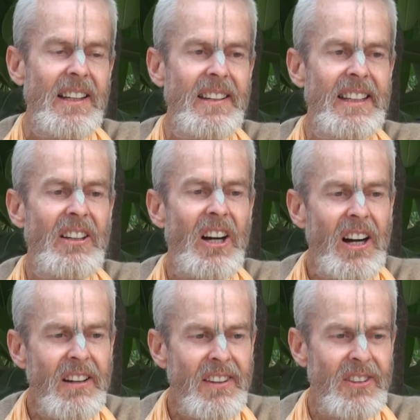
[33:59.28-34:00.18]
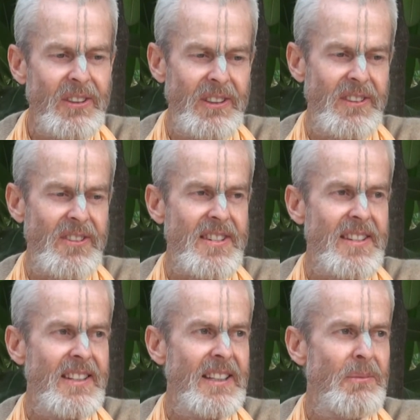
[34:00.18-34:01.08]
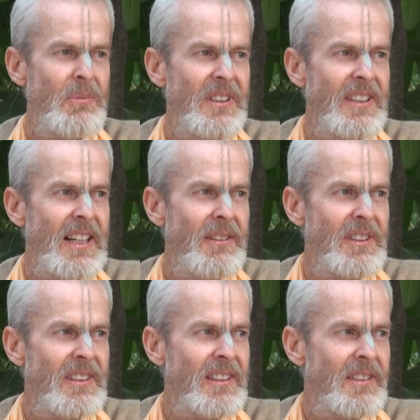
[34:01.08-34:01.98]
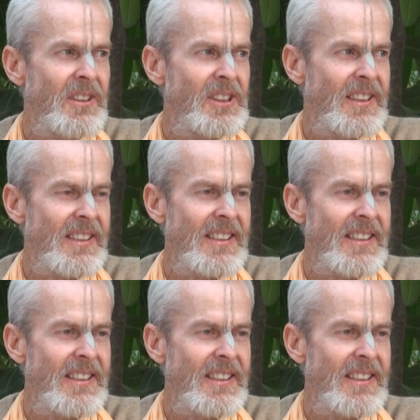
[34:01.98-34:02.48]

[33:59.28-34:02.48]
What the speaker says: there are thorns in Vrindavan in Krishna's